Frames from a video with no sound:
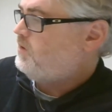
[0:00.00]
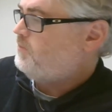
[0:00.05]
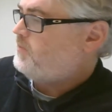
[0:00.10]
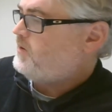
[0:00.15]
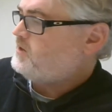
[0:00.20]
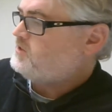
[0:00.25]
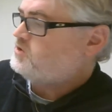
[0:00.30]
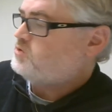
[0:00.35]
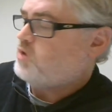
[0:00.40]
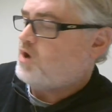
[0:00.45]

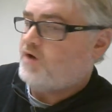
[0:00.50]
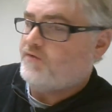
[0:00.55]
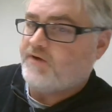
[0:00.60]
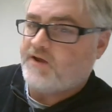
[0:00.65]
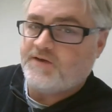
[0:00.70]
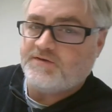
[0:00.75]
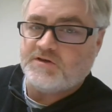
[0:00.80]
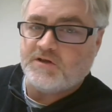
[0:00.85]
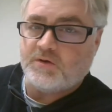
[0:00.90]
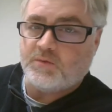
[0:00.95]
12,
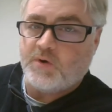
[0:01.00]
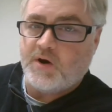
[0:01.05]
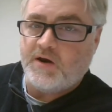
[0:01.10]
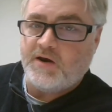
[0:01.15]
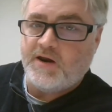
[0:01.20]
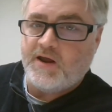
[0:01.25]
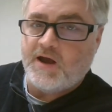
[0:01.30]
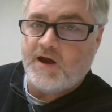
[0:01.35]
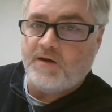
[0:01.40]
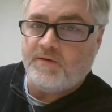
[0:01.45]
it gives you the
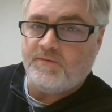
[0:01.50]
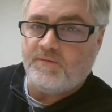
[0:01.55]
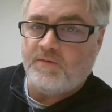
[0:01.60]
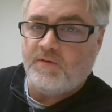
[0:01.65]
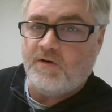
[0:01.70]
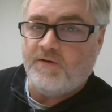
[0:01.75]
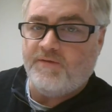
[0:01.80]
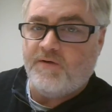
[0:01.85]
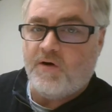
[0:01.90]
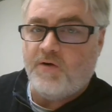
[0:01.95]
rundown
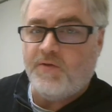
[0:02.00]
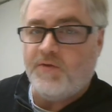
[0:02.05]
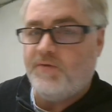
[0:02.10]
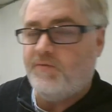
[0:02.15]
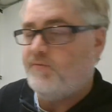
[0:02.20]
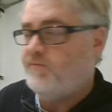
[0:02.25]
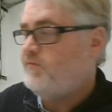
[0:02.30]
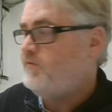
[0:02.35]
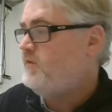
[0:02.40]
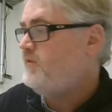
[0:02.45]
of all
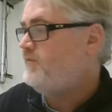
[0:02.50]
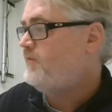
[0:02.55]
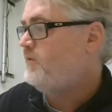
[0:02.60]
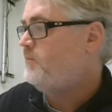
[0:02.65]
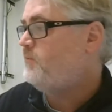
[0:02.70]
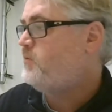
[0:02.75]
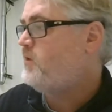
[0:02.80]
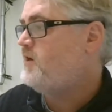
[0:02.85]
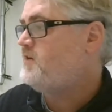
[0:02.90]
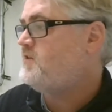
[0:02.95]
the
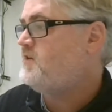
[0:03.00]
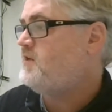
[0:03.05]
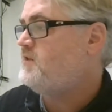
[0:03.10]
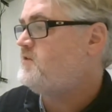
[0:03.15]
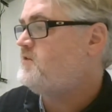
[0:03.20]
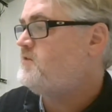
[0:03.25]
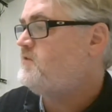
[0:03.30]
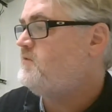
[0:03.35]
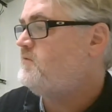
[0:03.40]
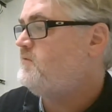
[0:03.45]
different
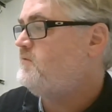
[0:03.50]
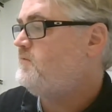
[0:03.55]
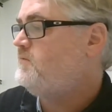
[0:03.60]
presidents.